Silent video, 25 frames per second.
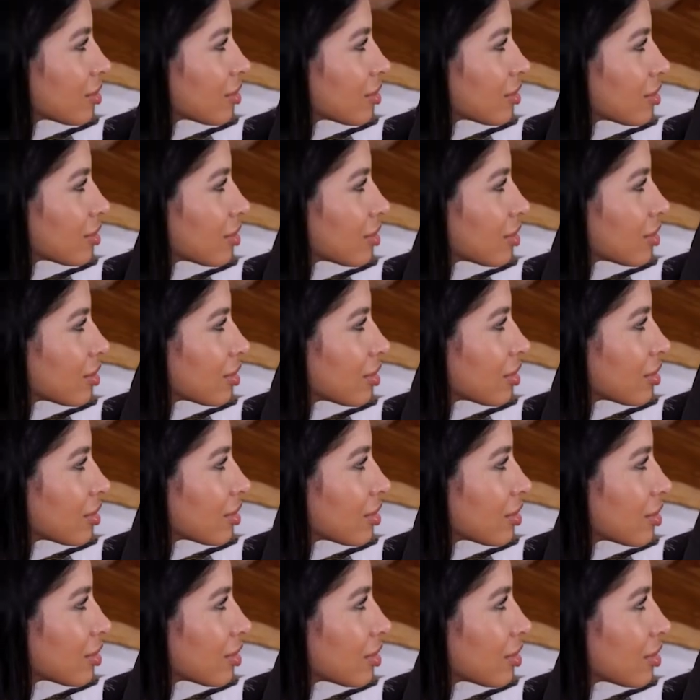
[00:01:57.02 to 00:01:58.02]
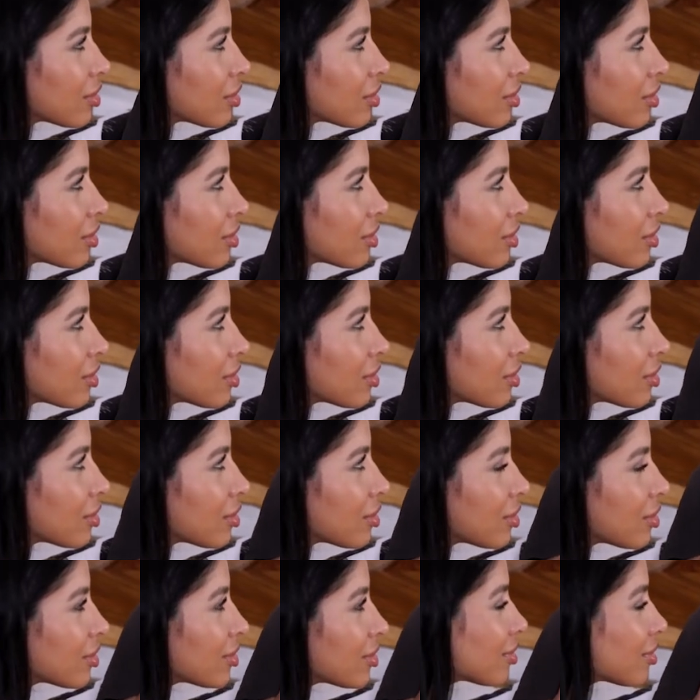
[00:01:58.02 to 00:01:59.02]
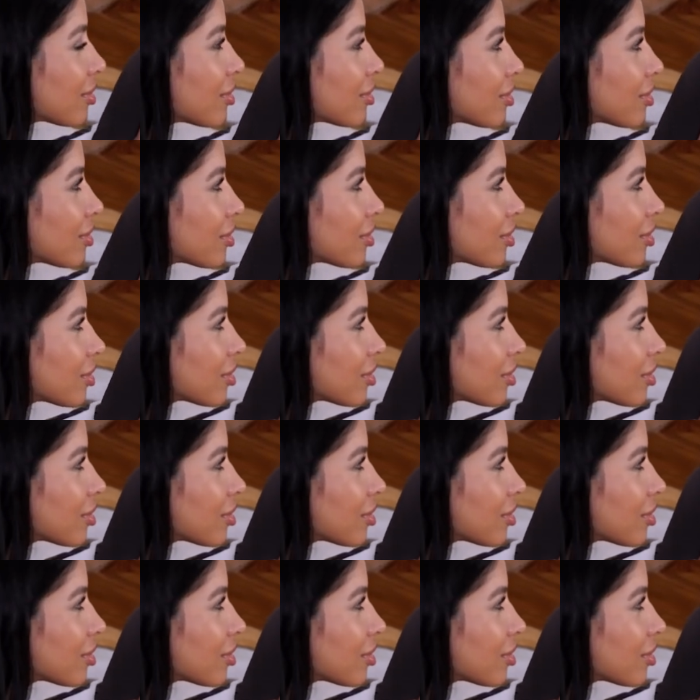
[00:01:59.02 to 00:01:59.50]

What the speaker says: (silent)